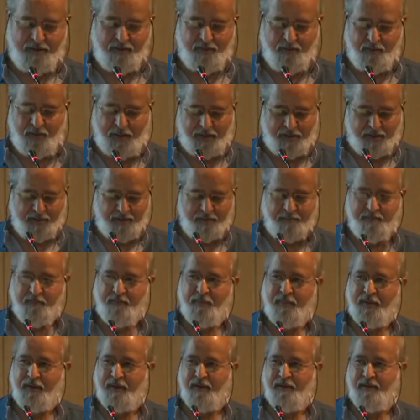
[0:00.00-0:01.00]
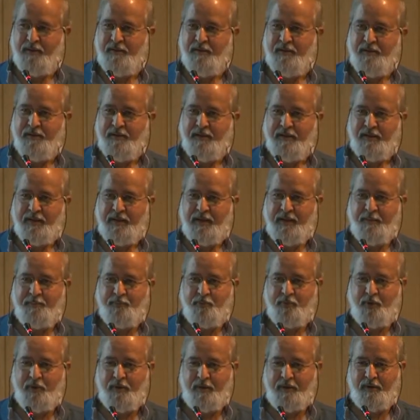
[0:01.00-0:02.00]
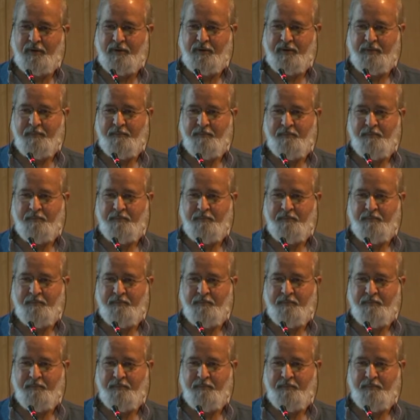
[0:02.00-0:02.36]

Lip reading: one keeps on